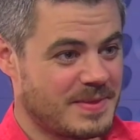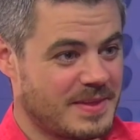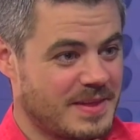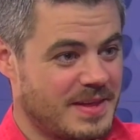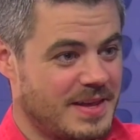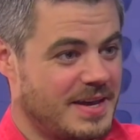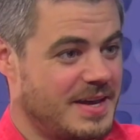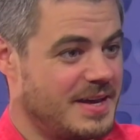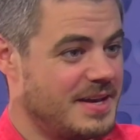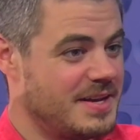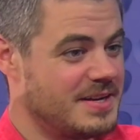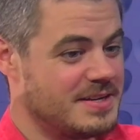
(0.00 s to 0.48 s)

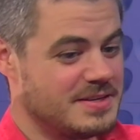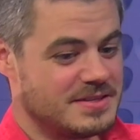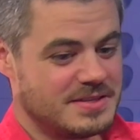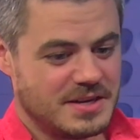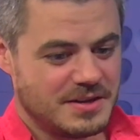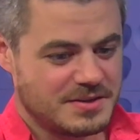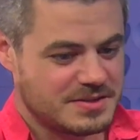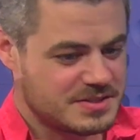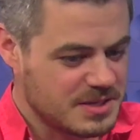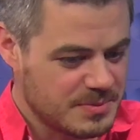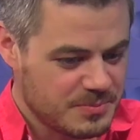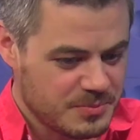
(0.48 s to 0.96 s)

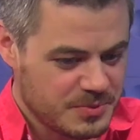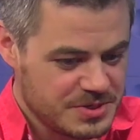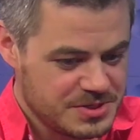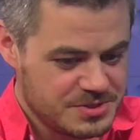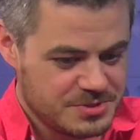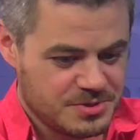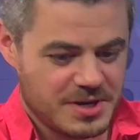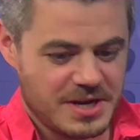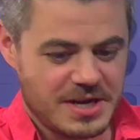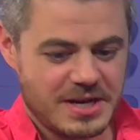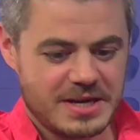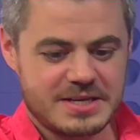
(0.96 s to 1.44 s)
And some we
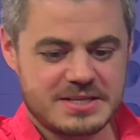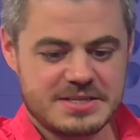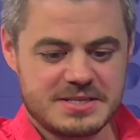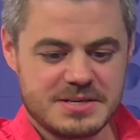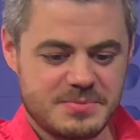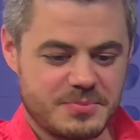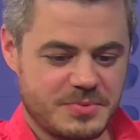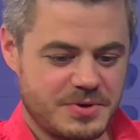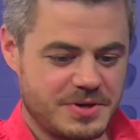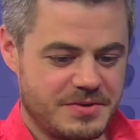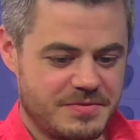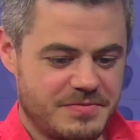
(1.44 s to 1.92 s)
drink,
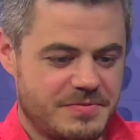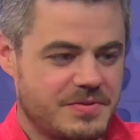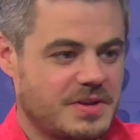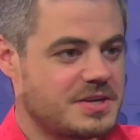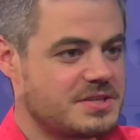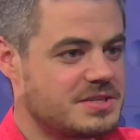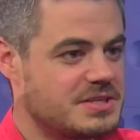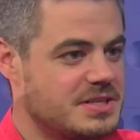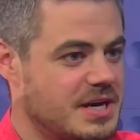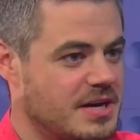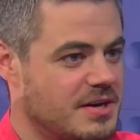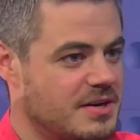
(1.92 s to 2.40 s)
some we
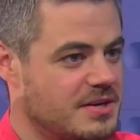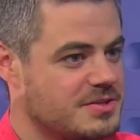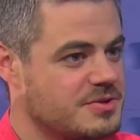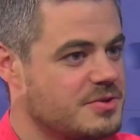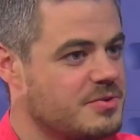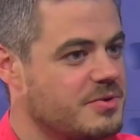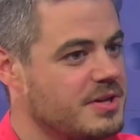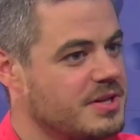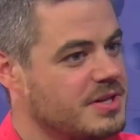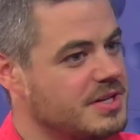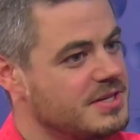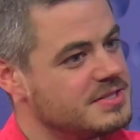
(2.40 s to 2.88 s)
flush down our
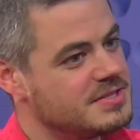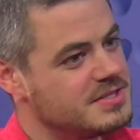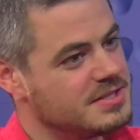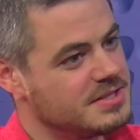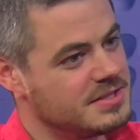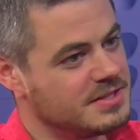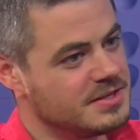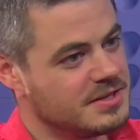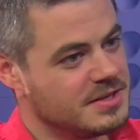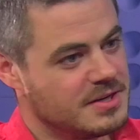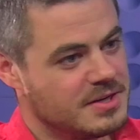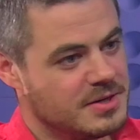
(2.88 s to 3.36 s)
toilets
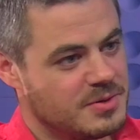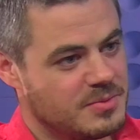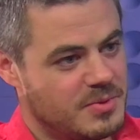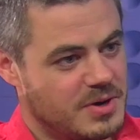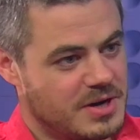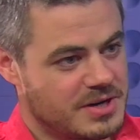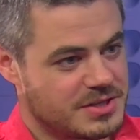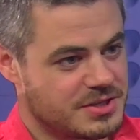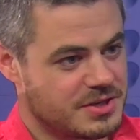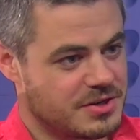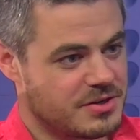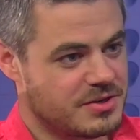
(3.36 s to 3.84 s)
and
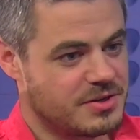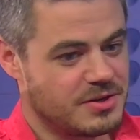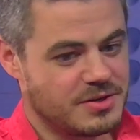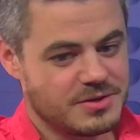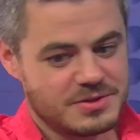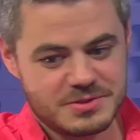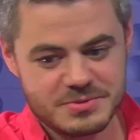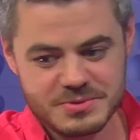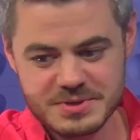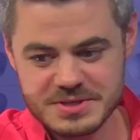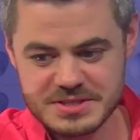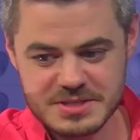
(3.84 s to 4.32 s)
wash our
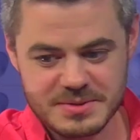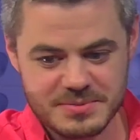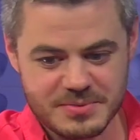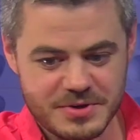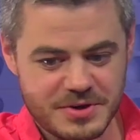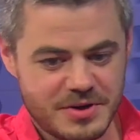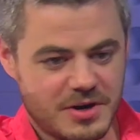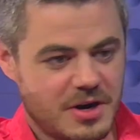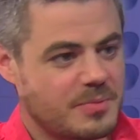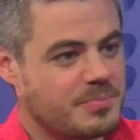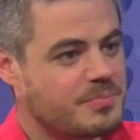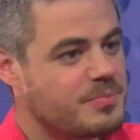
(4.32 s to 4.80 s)
clothes with, some are
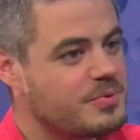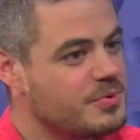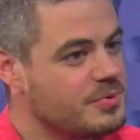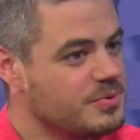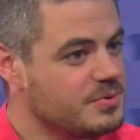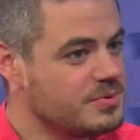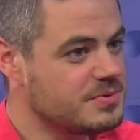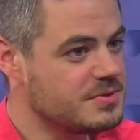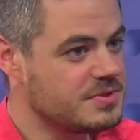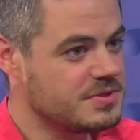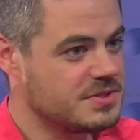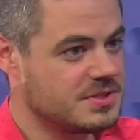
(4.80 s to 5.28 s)
in our
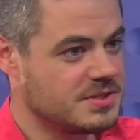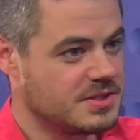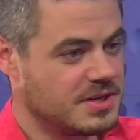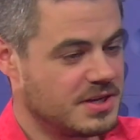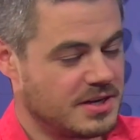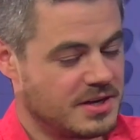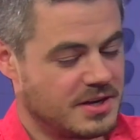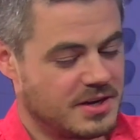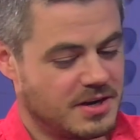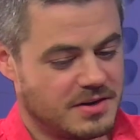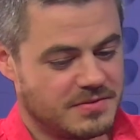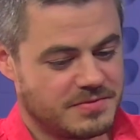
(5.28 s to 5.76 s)
pools
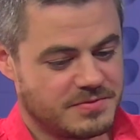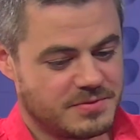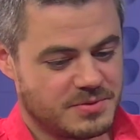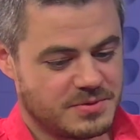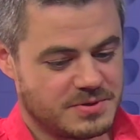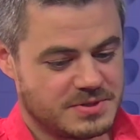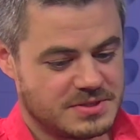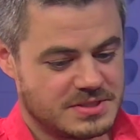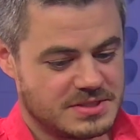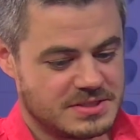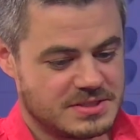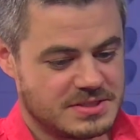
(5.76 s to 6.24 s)
and golf
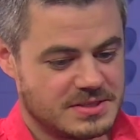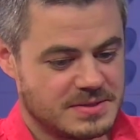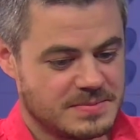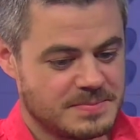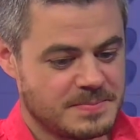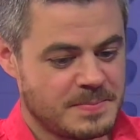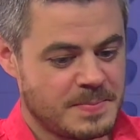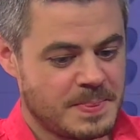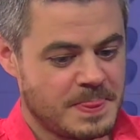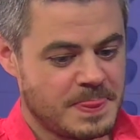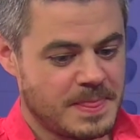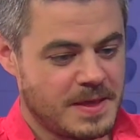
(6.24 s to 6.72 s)
courses.
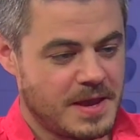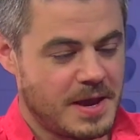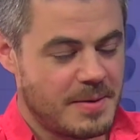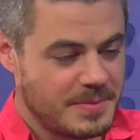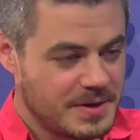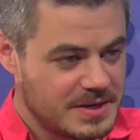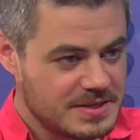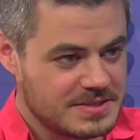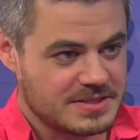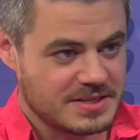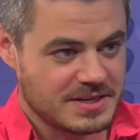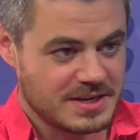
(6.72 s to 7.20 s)
I uh,
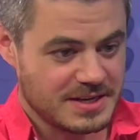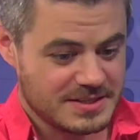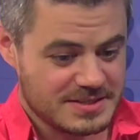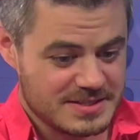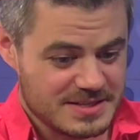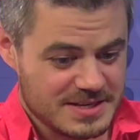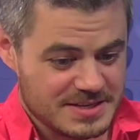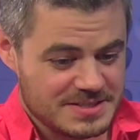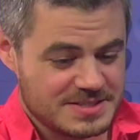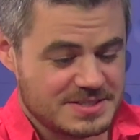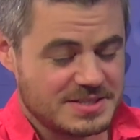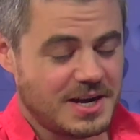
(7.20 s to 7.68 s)
mean, it's, a, it's
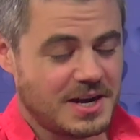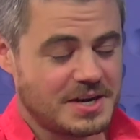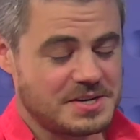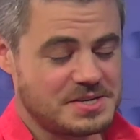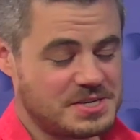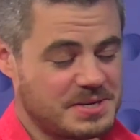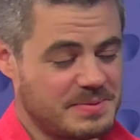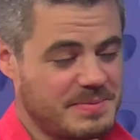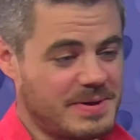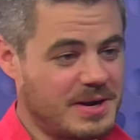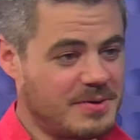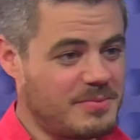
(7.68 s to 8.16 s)
an
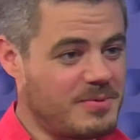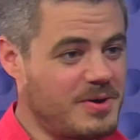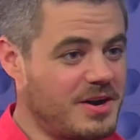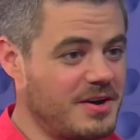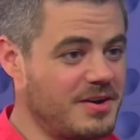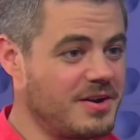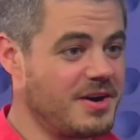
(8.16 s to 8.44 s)
astonishing amount of water